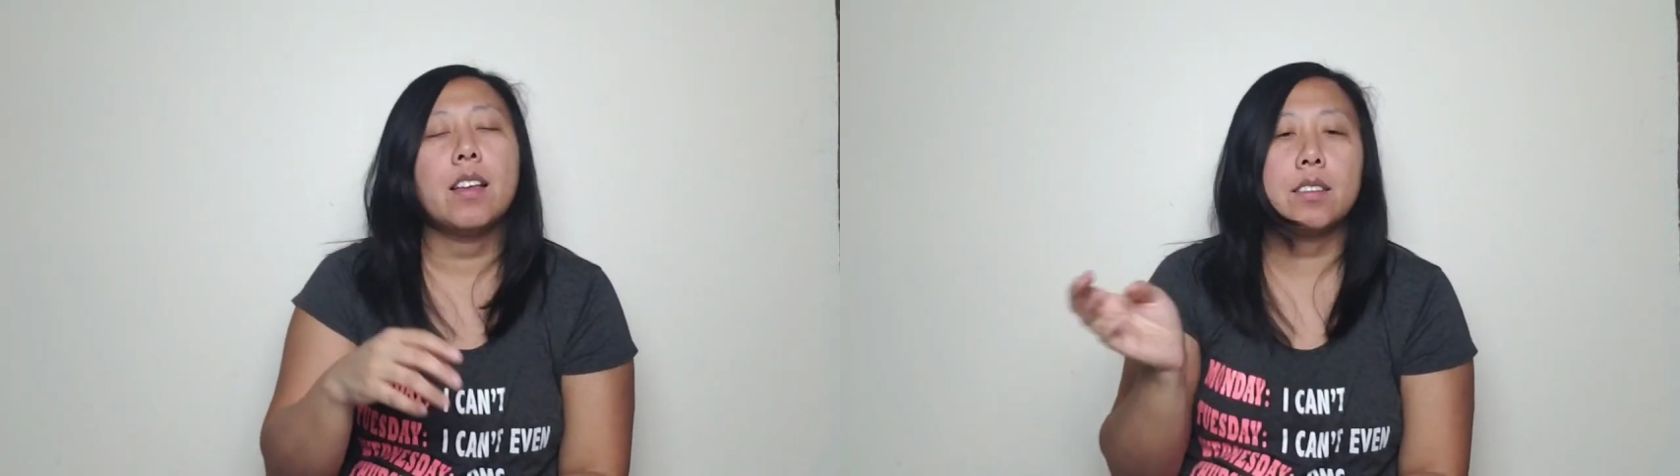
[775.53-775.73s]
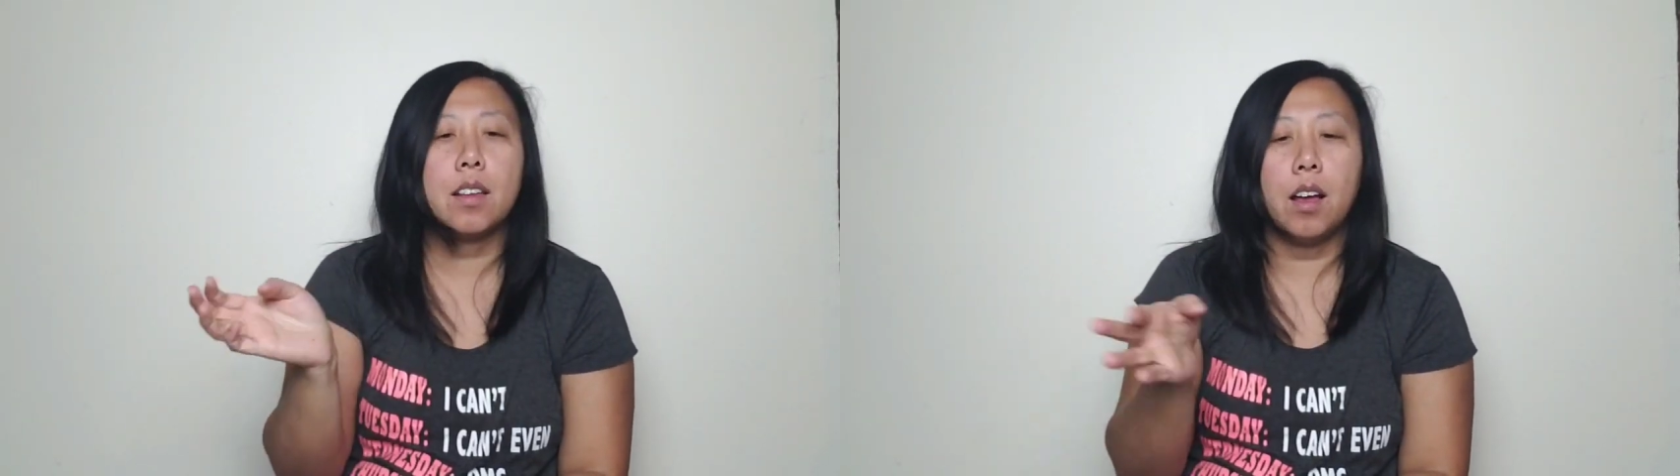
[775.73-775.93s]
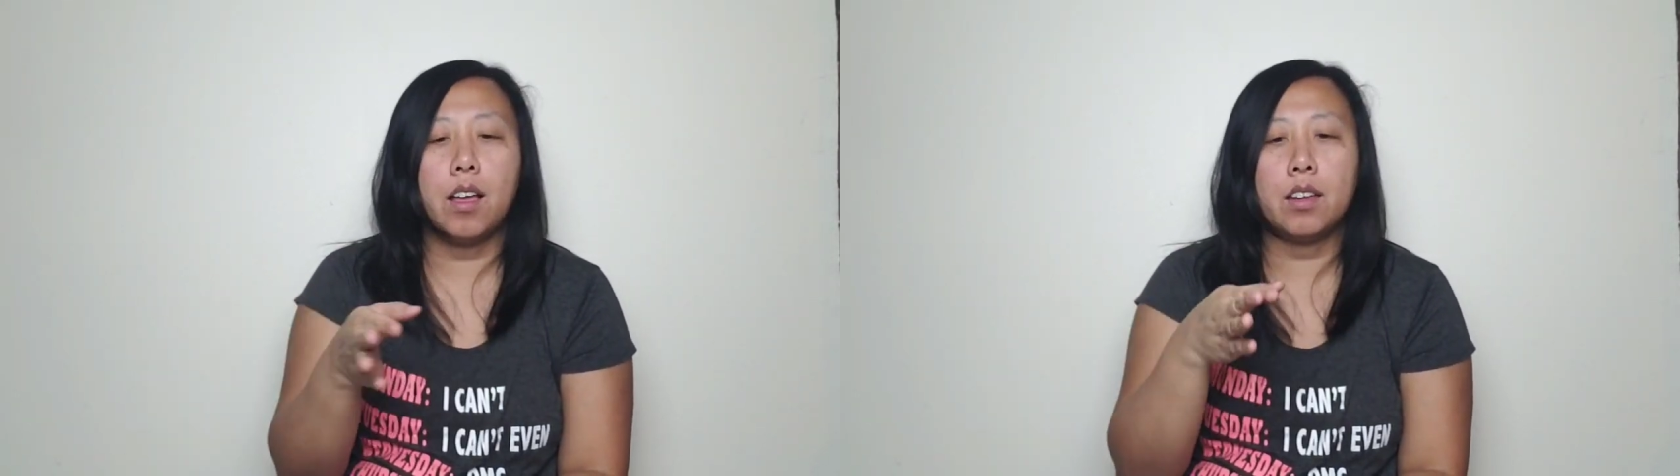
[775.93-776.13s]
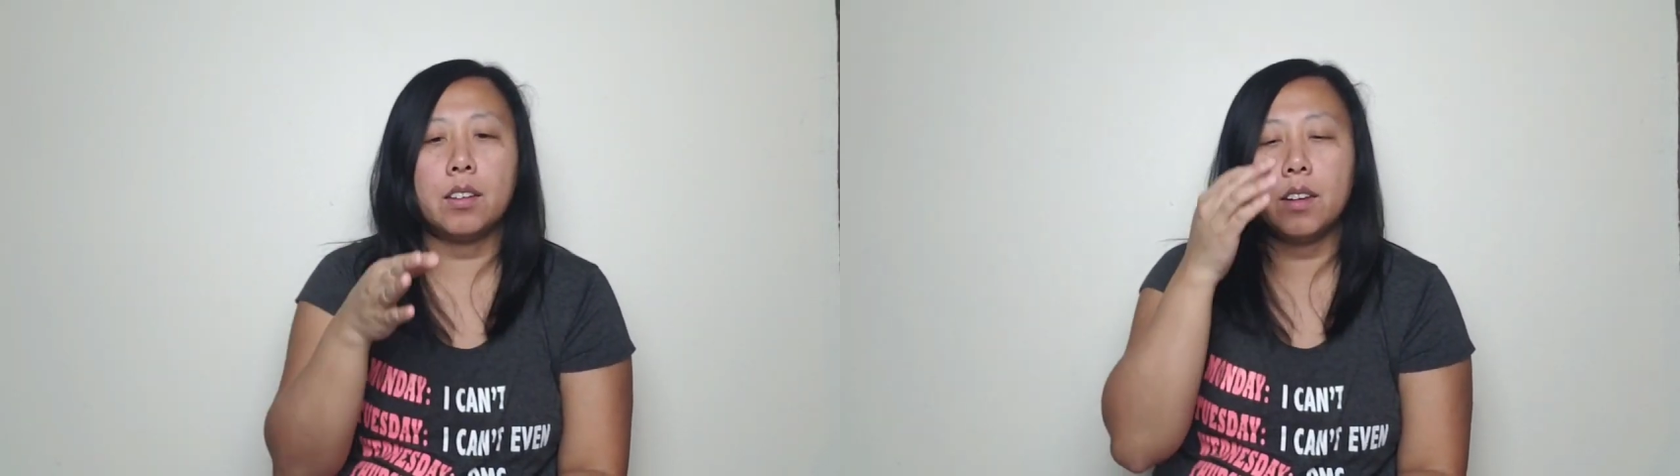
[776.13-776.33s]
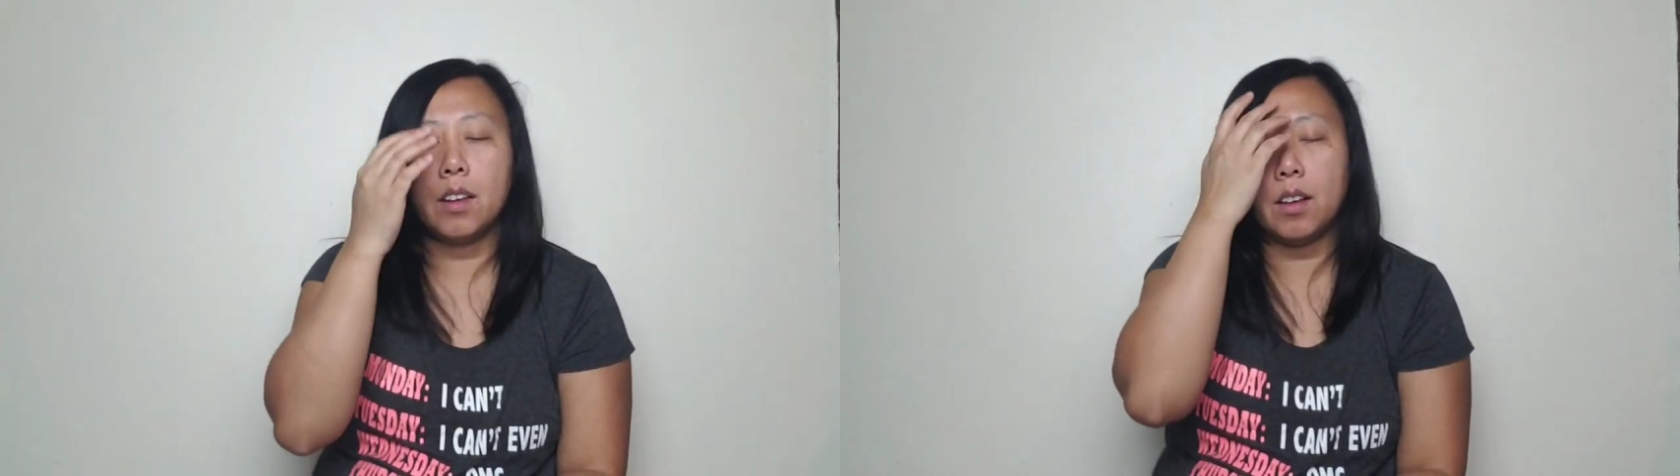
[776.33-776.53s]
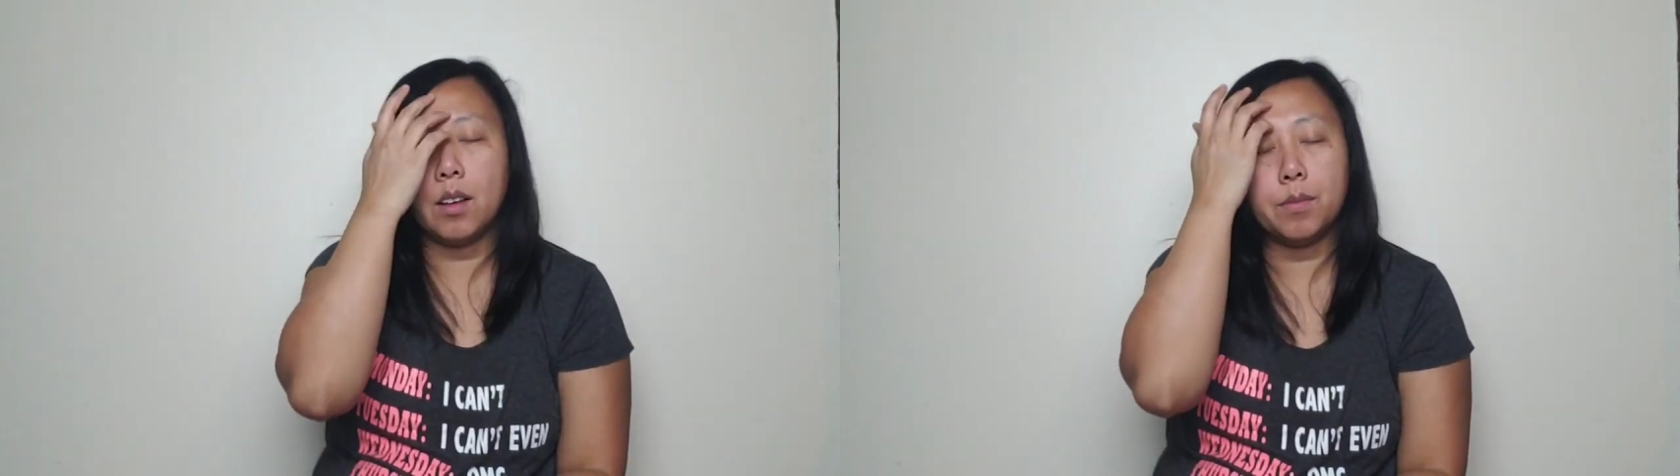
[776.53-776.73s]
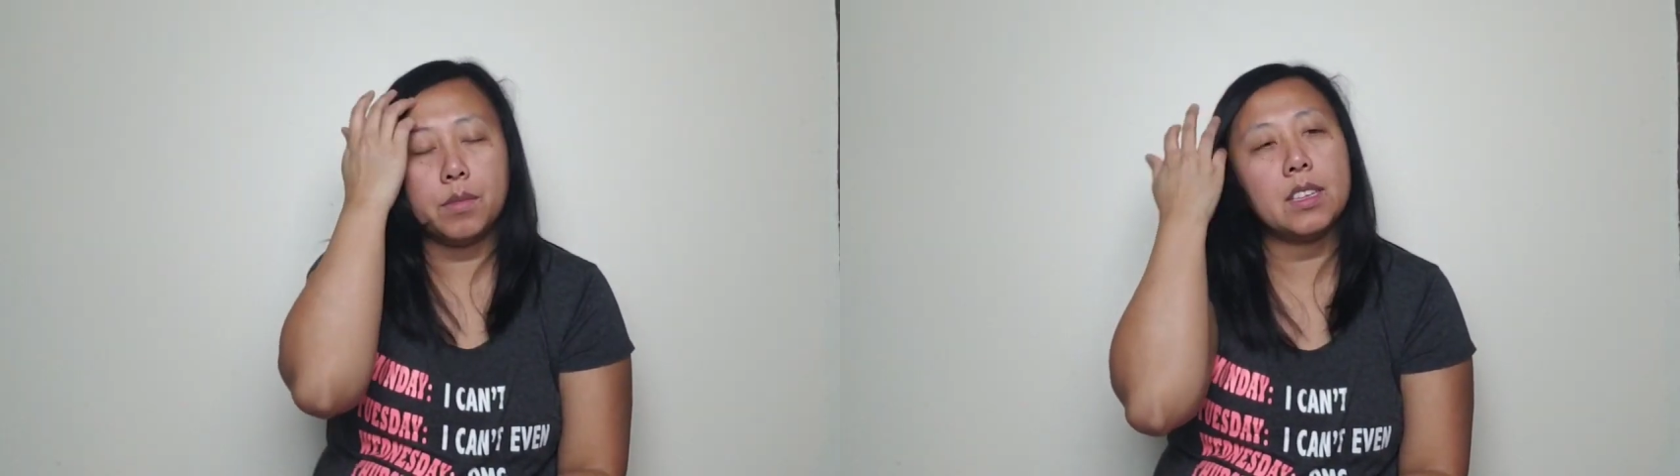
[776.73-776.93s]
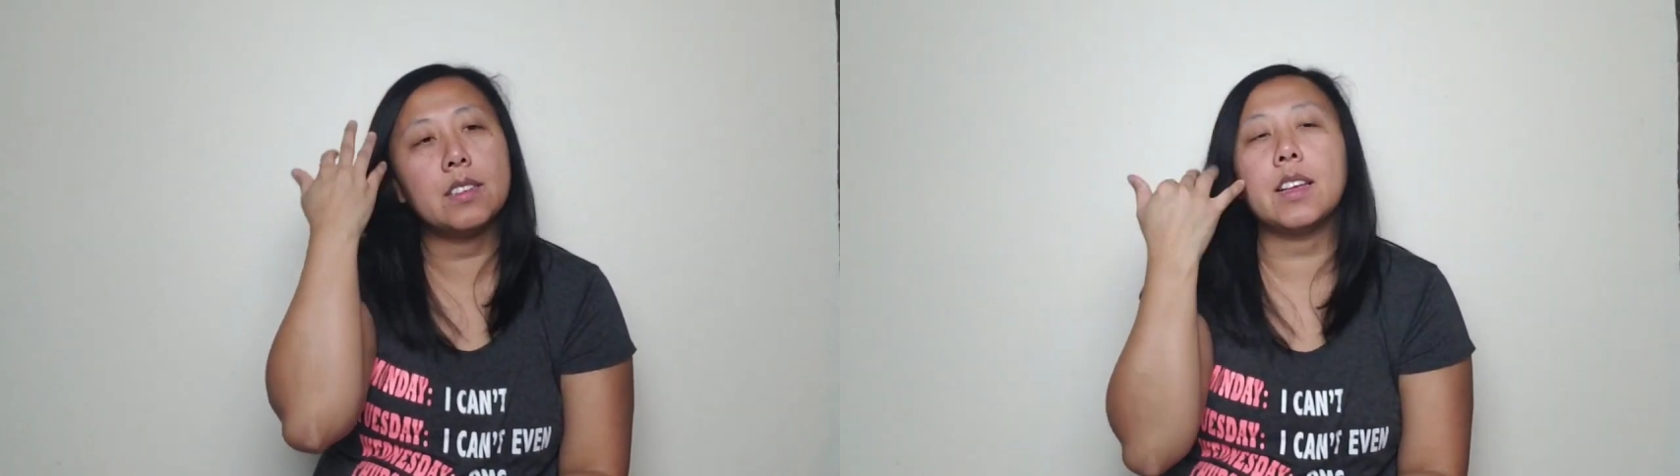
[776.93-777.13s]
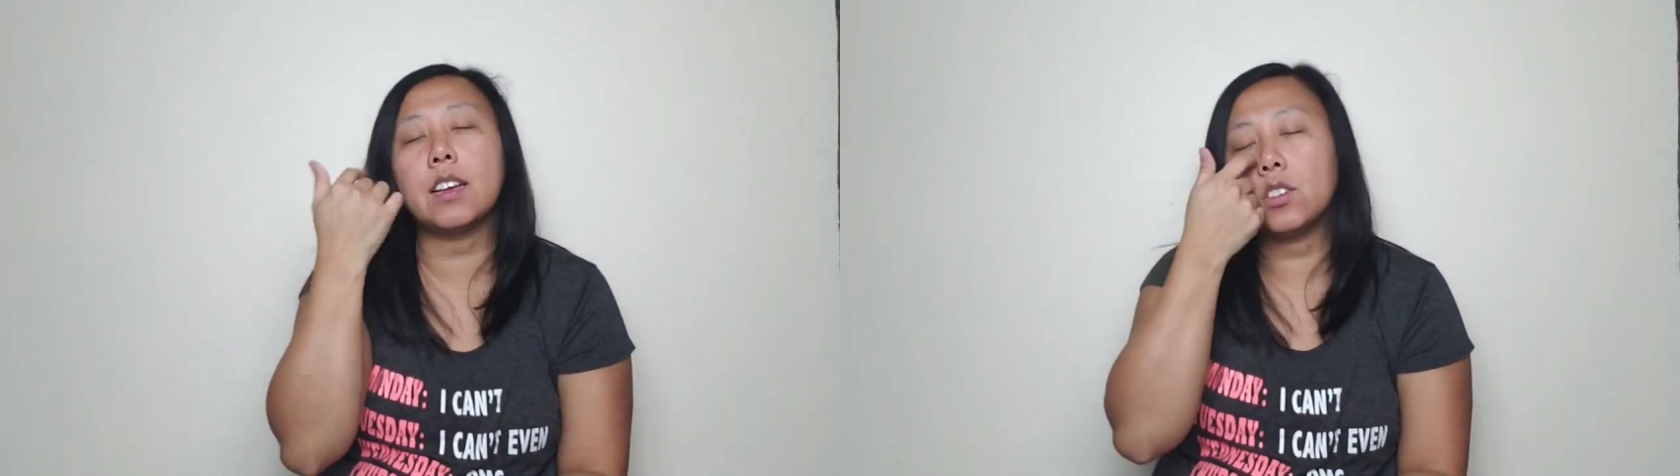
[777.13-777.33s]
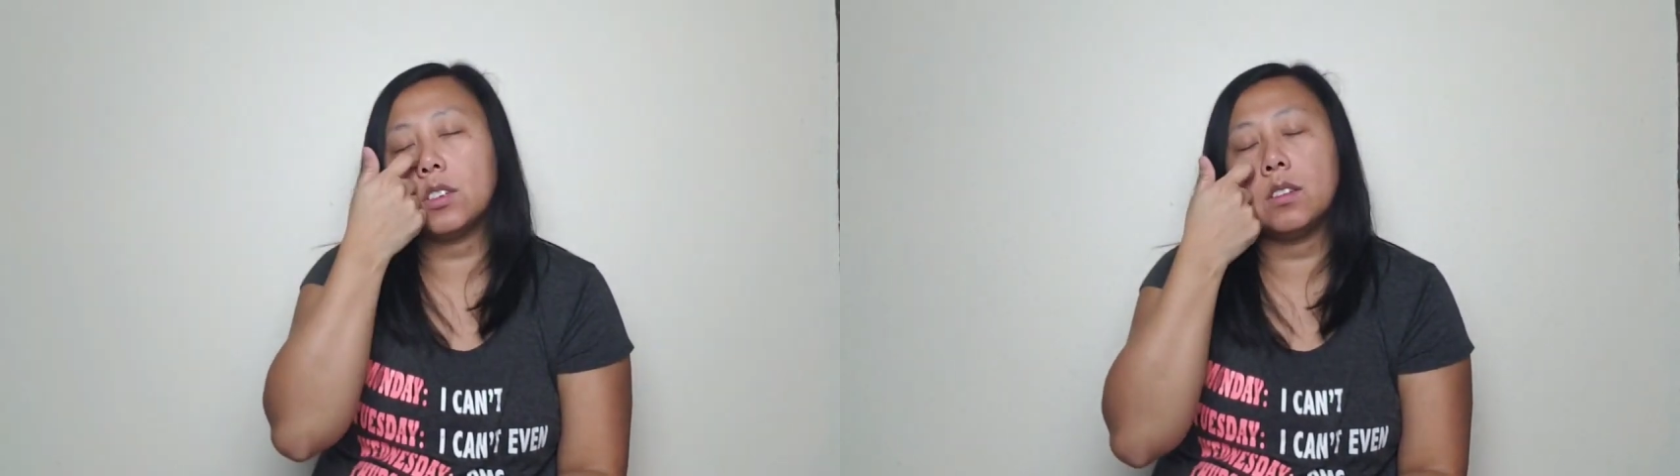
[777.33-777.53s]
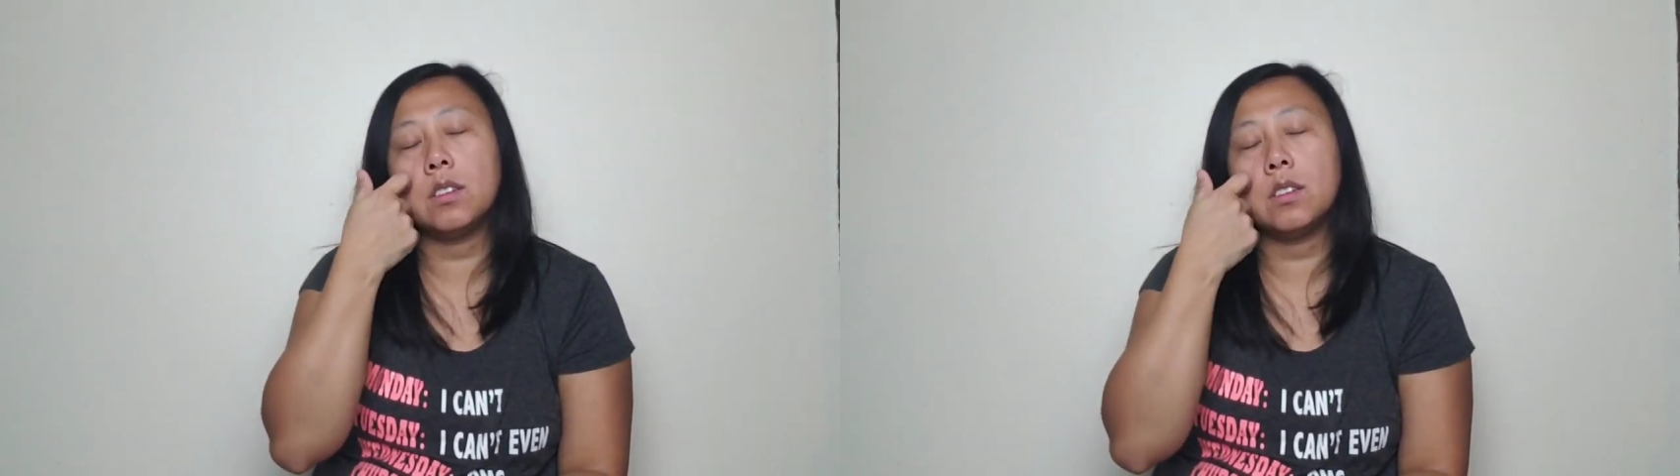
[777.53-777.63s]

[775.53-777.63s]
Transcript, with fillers: uh, and um, this section